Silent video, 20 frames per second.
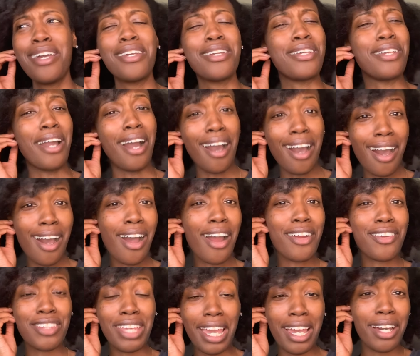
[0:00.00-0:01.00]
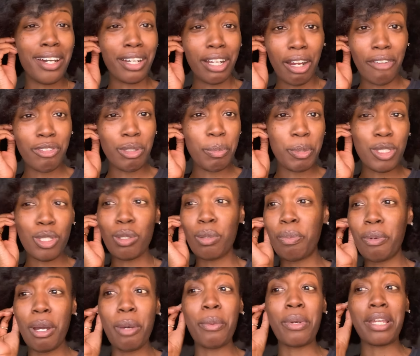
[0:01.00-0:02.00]
y'all are that uncomfortable to the
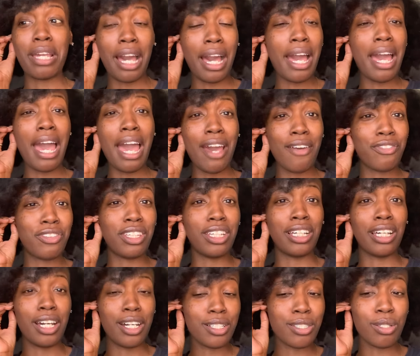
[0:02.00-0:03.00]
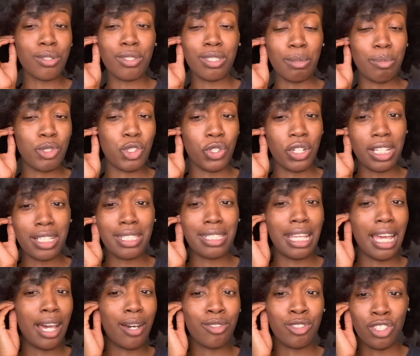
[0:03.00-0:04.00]
point where y'all have to guzzle some drinks
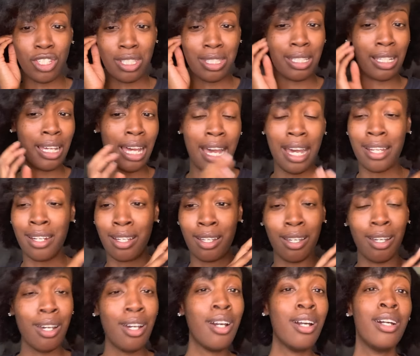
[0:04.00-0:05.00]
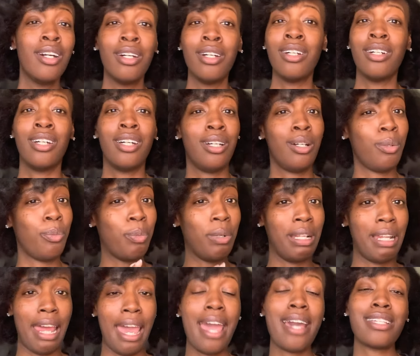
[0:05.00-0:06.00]
down just to kind of
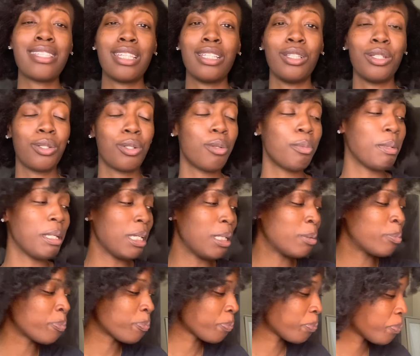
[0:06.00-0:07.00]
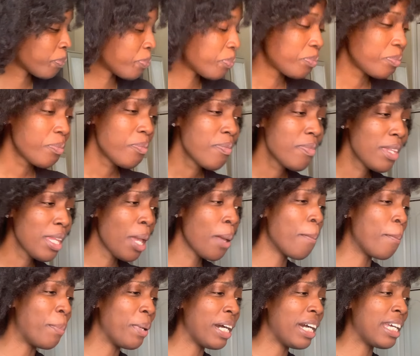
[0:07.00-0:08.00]
relax a little bit.
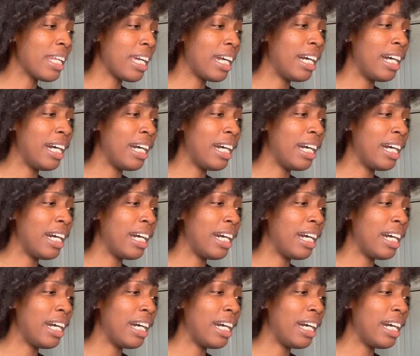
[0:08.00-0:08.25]
But